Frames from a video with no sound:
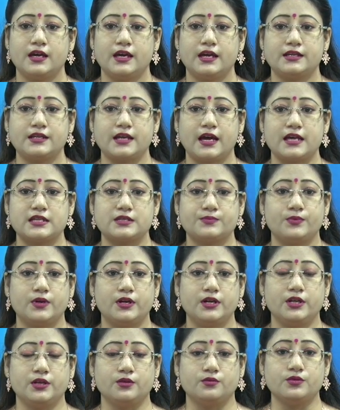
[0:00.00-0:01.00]
It has
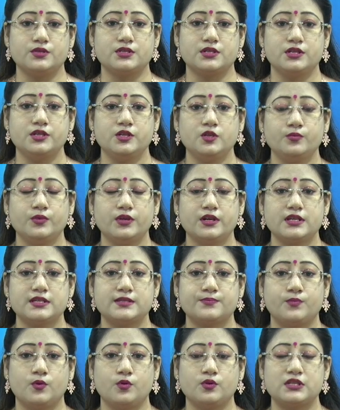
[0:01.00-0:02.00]
produced
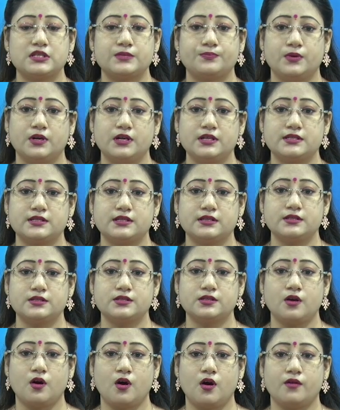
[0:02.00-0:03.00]
numerous
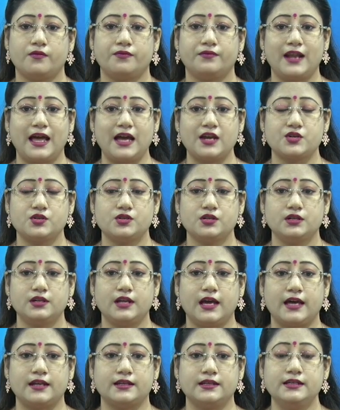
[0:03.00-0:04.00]
sportspersons of national
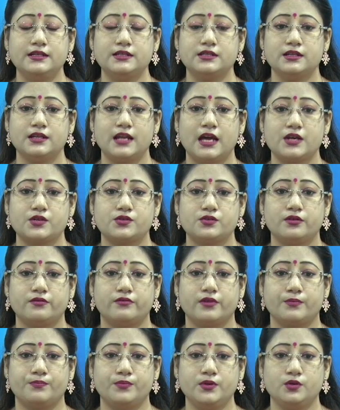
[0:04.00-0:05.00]
and international
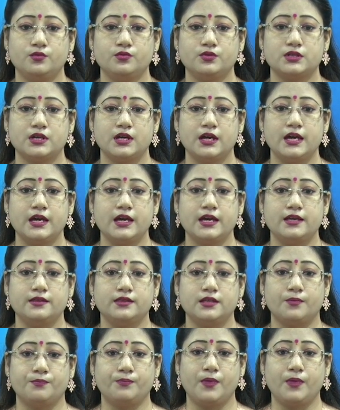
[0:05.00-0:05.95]
repute in the